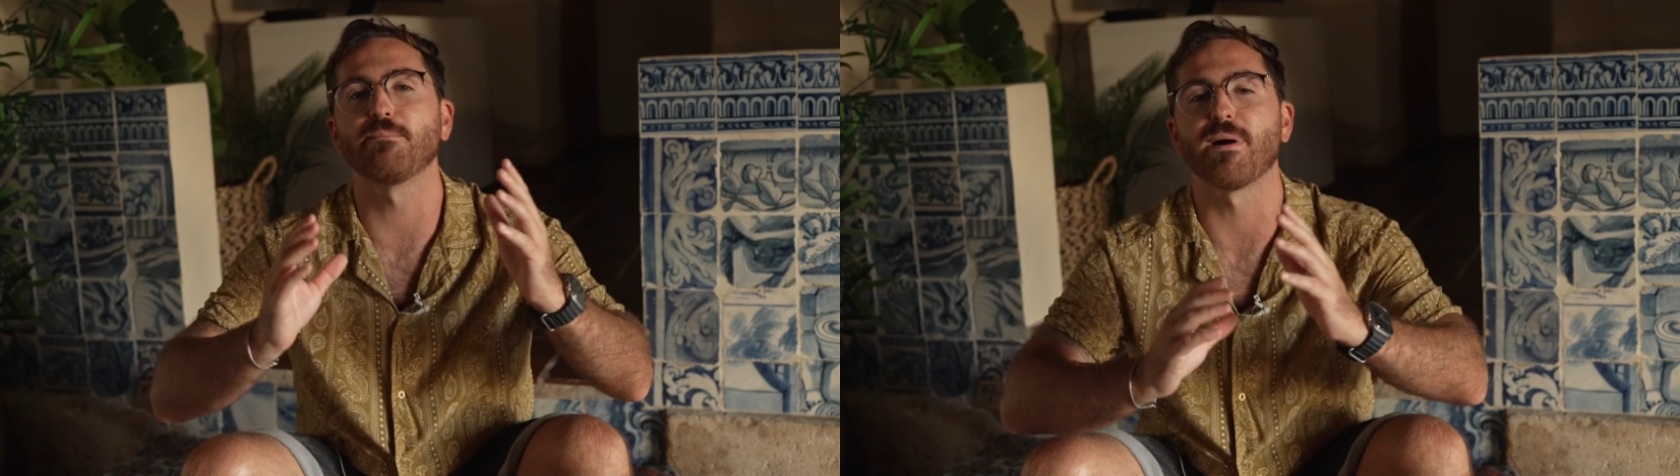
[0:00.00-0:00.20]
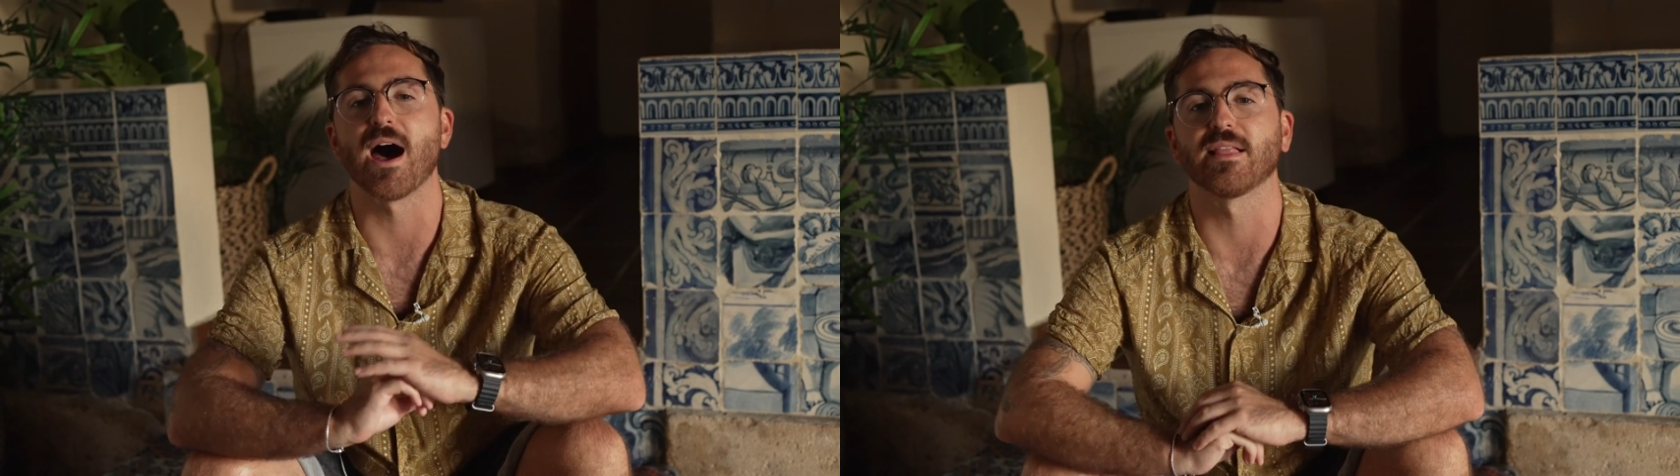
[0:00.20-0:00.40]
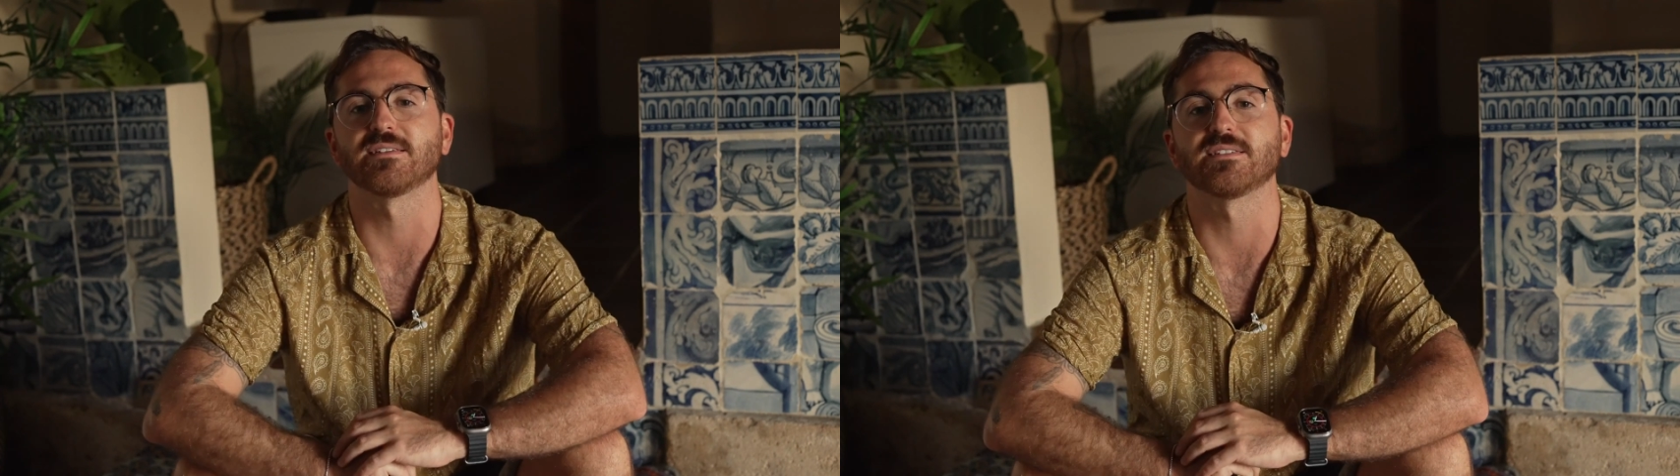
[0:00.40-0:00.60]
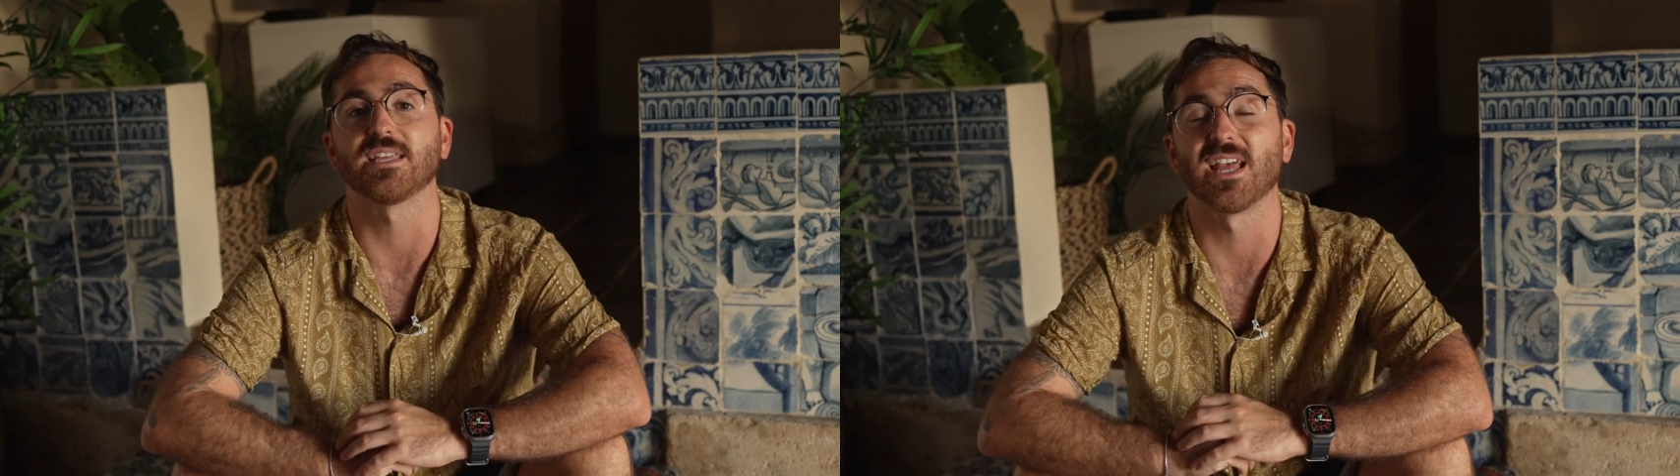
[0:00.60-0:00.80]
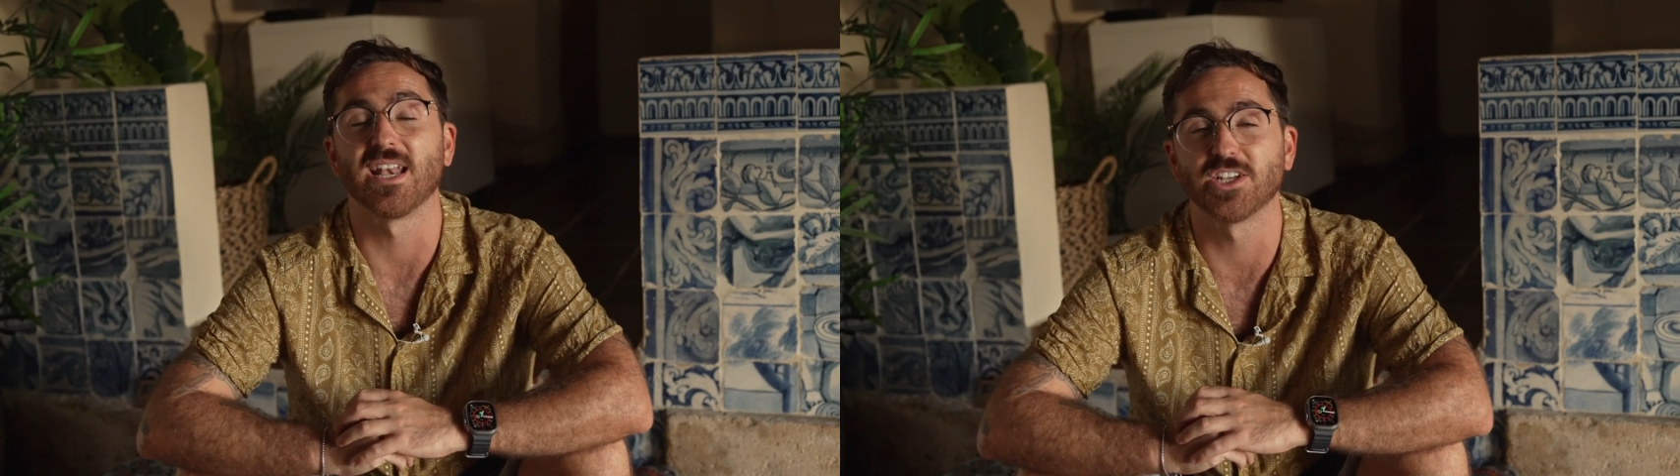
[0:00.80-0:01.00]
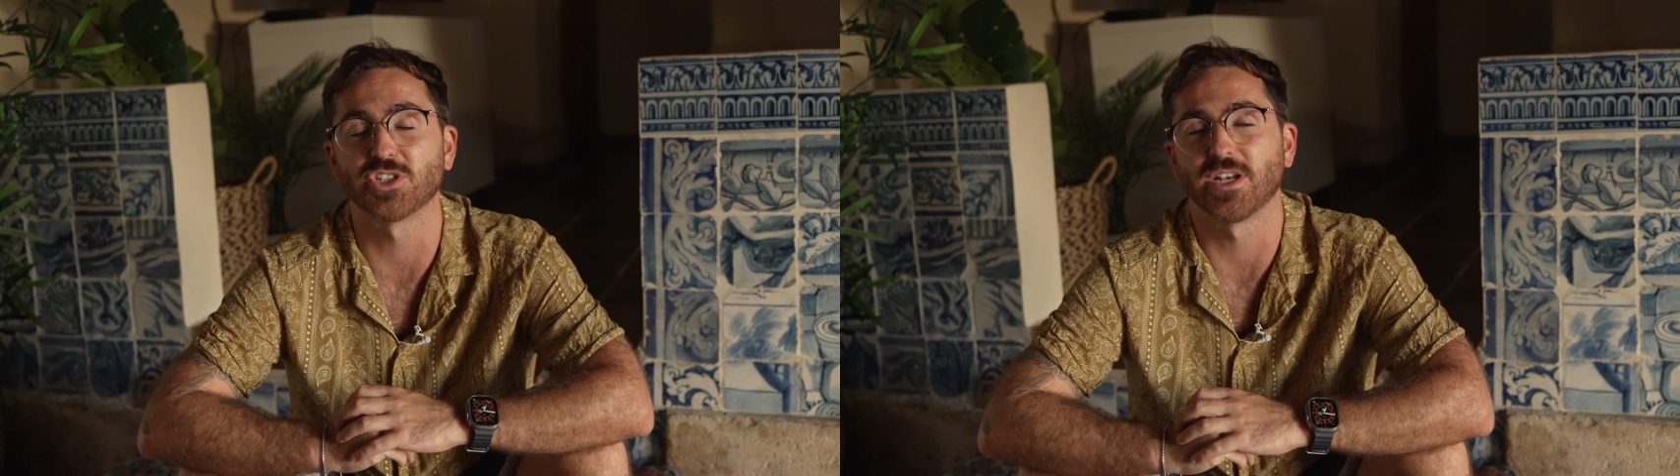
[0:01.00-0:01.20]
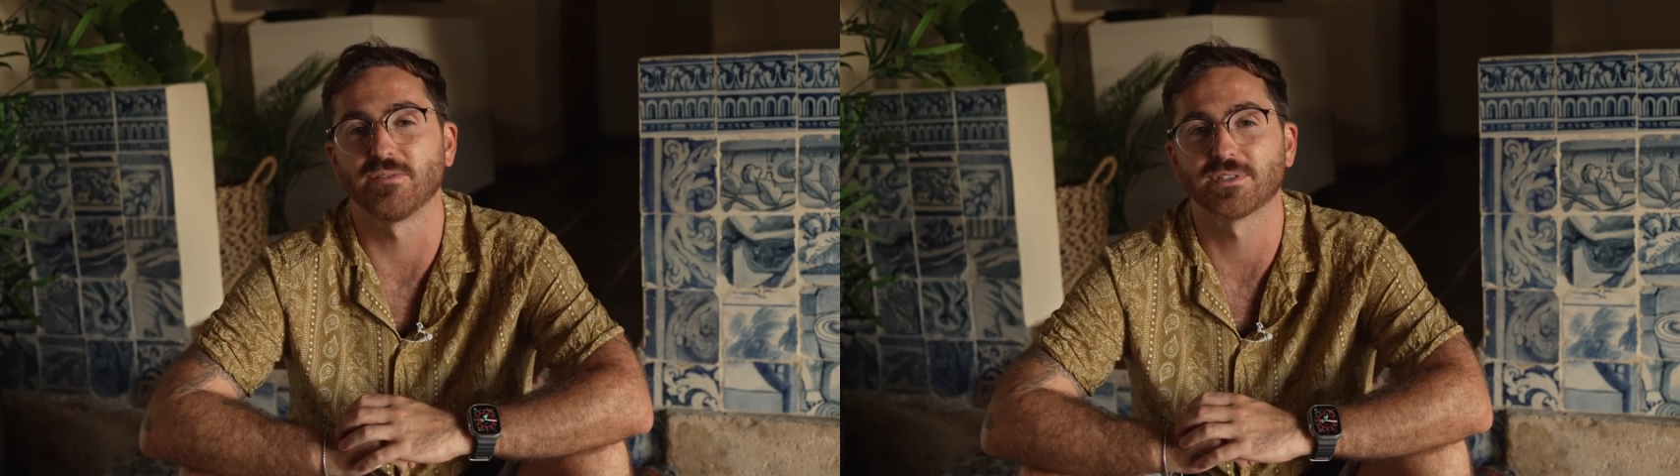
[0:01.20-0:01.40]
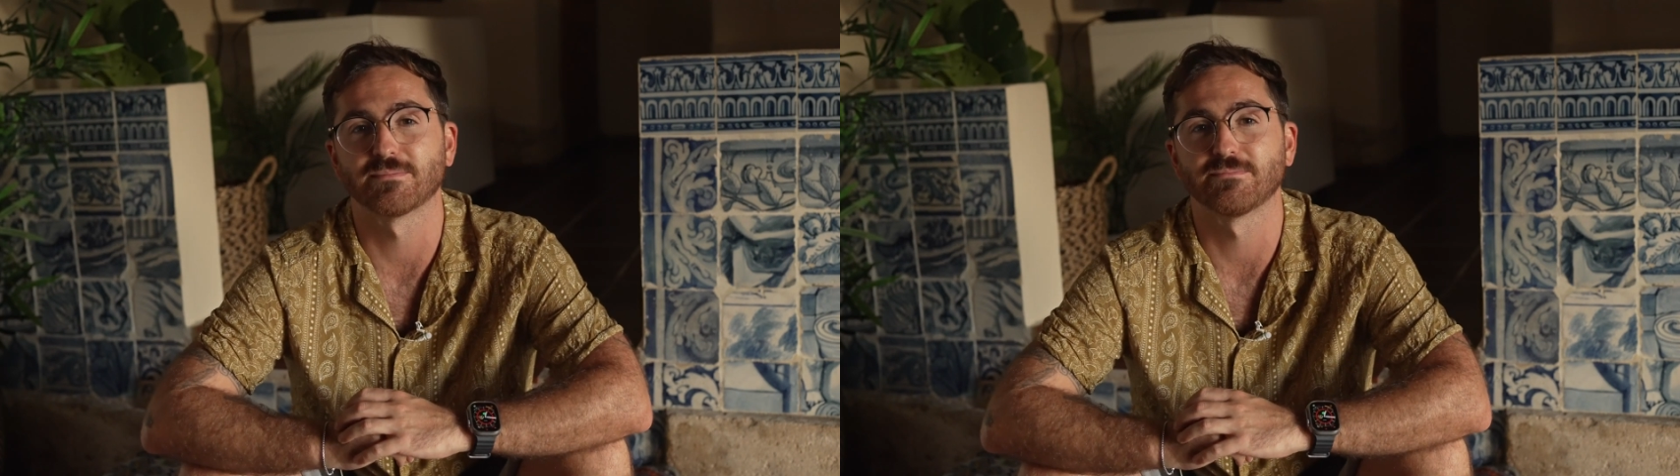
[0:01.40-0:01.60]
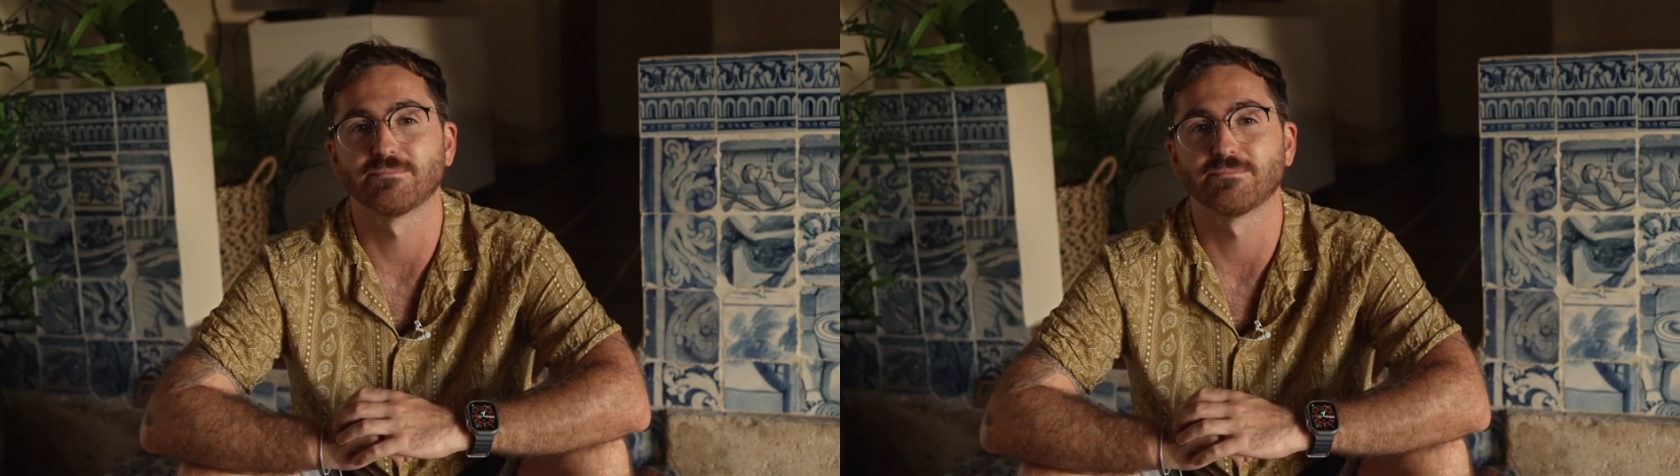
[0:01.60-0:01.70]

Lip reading: policy initiatives.